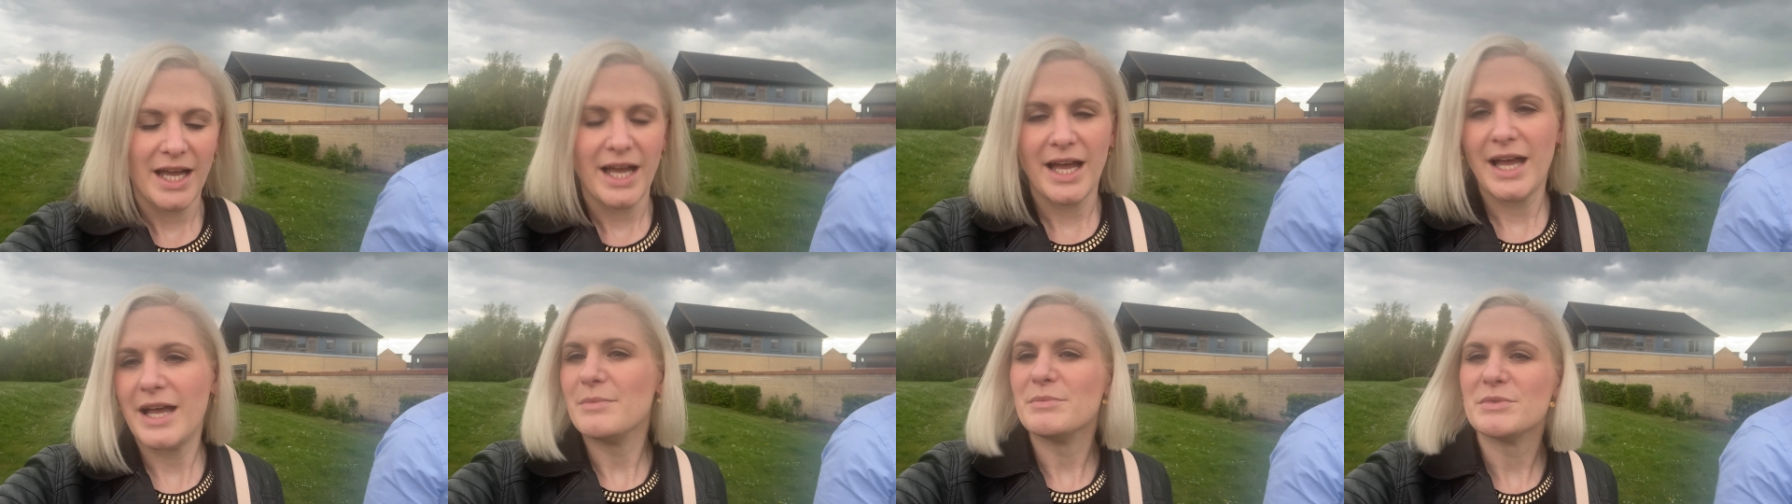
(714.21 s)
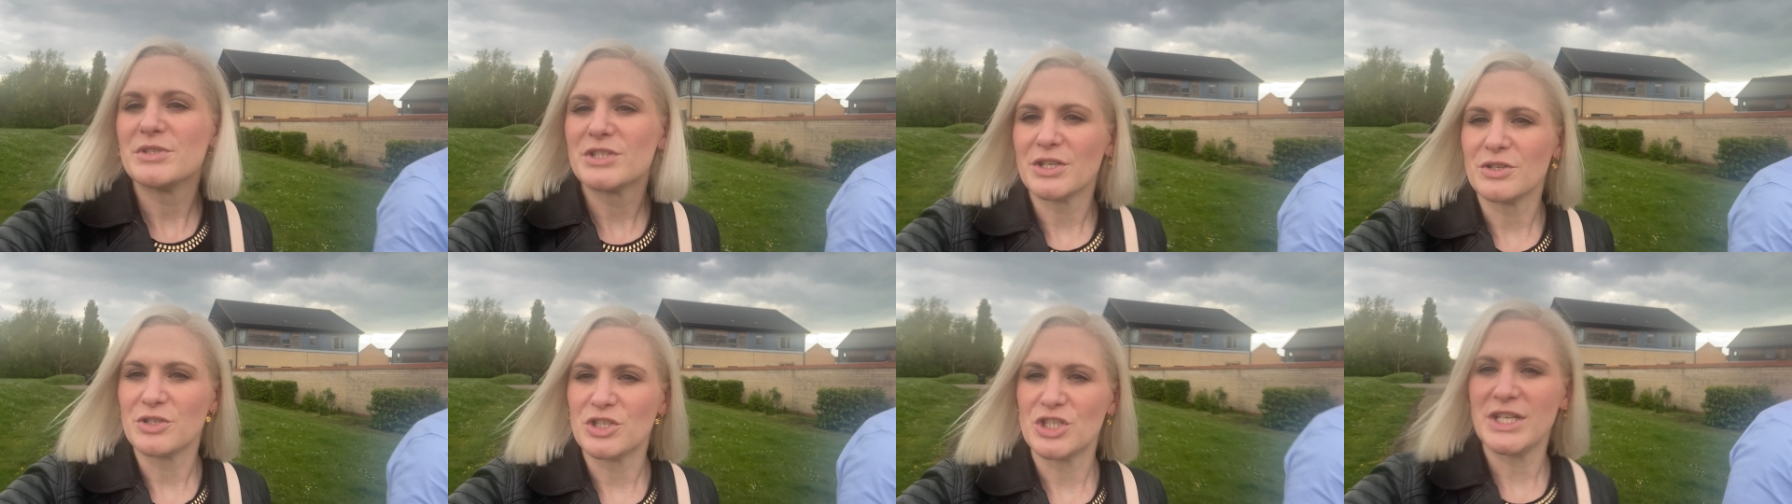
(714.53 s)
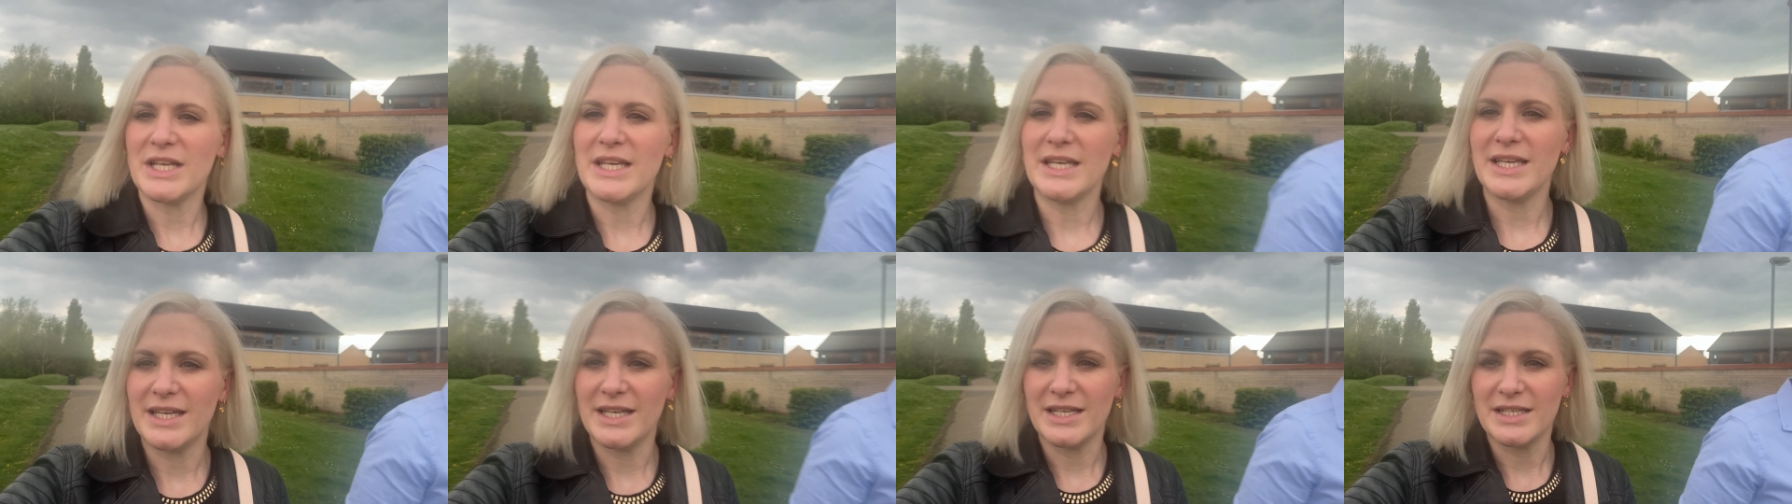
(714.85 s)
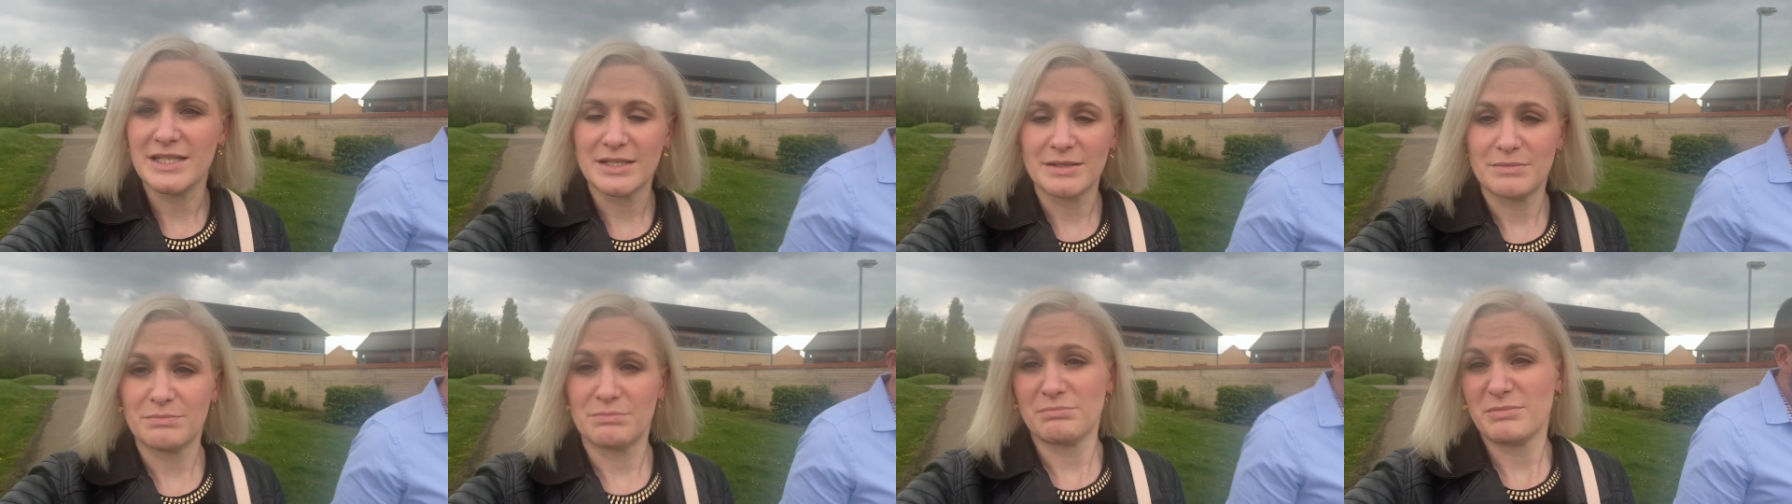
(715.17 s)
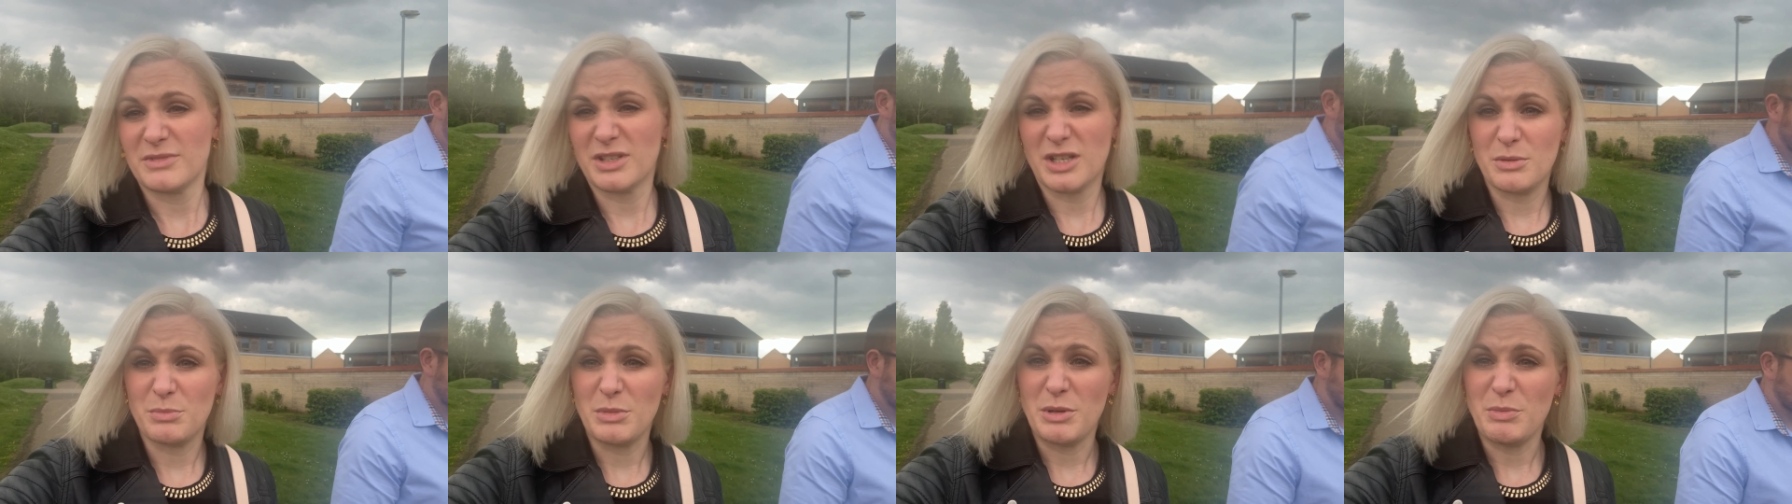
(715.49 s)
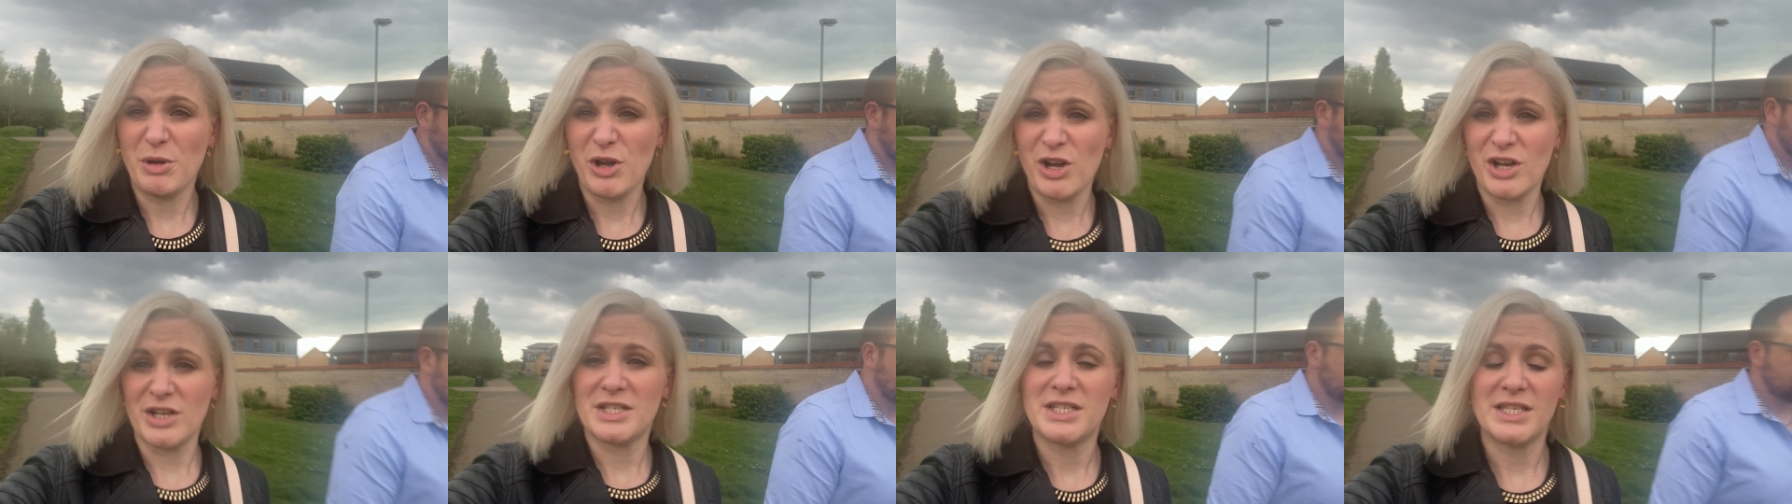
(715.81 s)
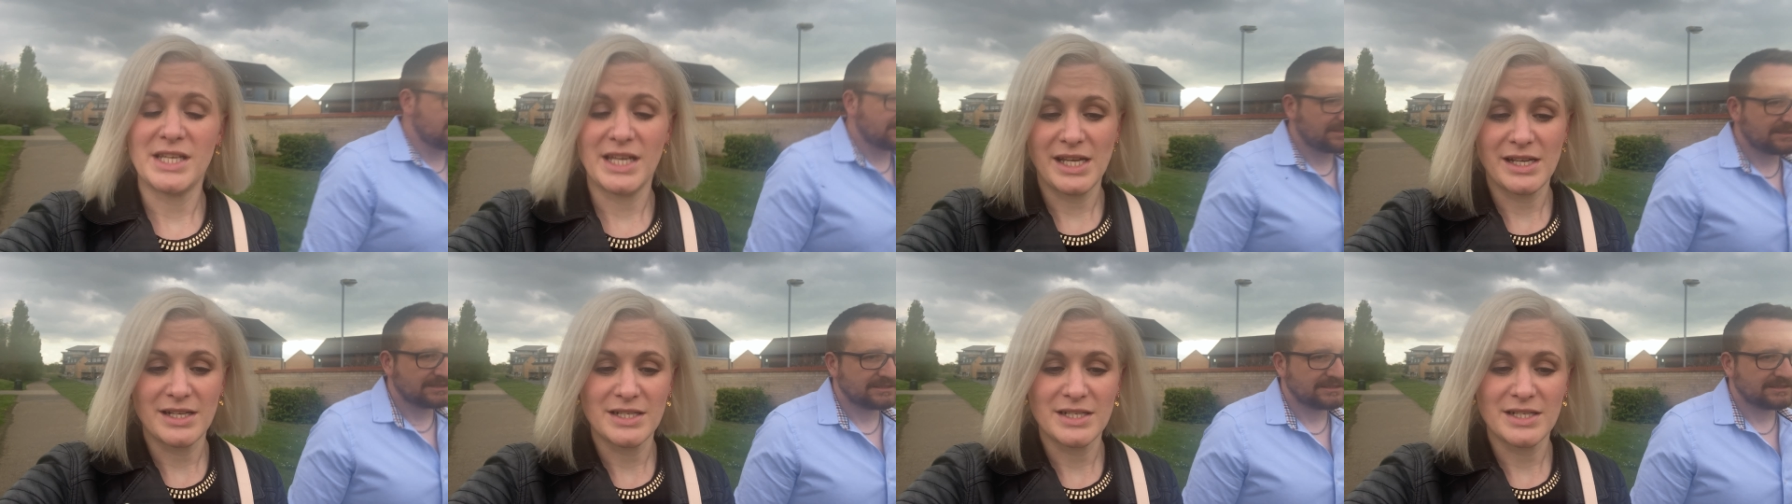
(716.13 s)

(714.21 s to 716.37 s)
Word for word: Um, so she is gonna be partying.